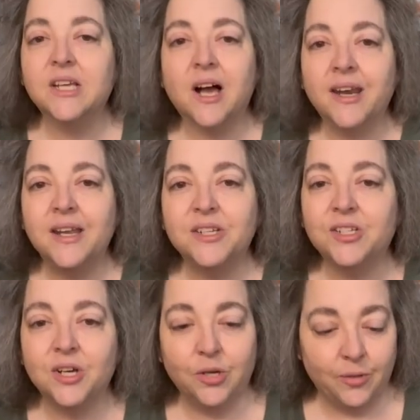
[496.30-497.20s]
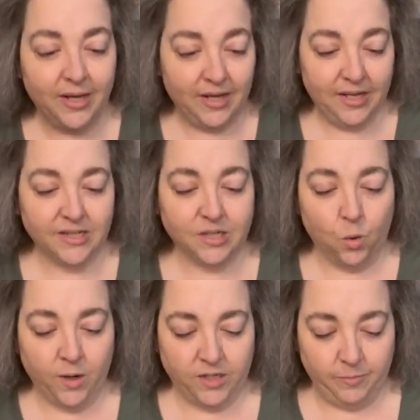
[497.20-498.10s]
on it, so it's
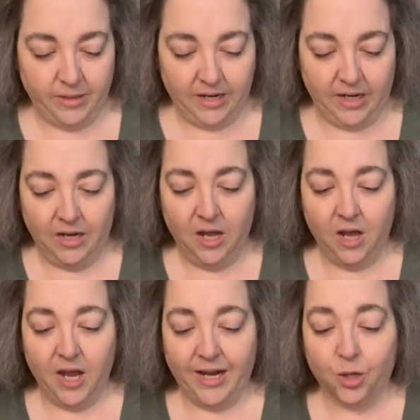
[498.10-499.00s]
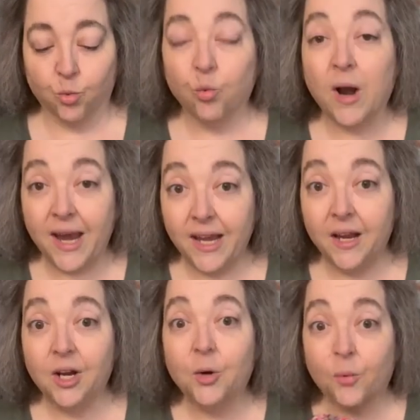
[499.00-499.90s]
going to be a great,
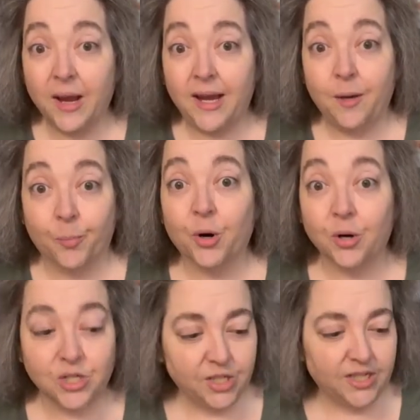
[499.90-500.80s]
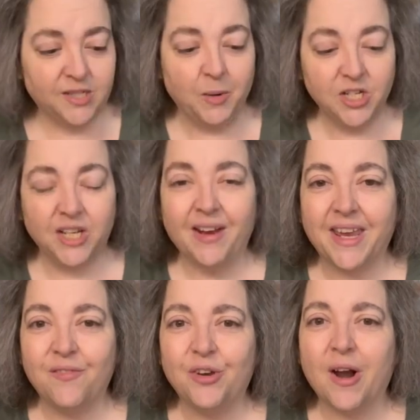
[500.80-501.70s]
great purse, especially
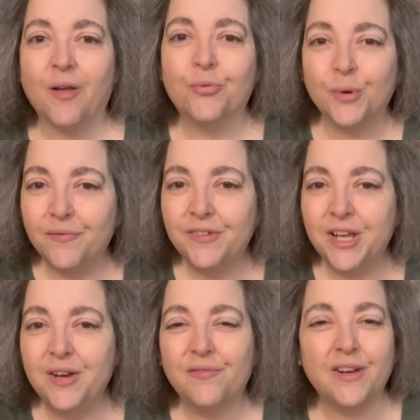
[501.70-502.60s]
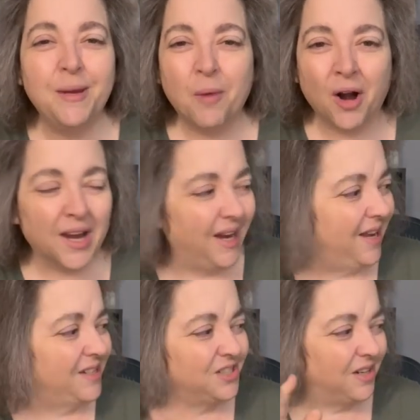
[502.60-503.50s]
like if you're out thrifting, flea
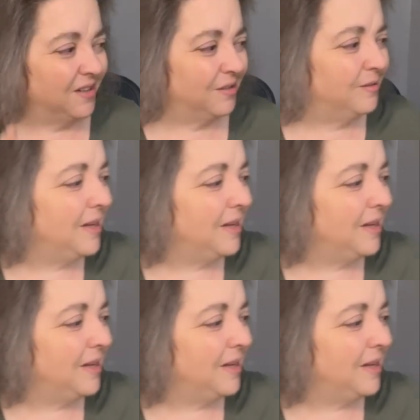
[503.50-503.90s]
markets, you know,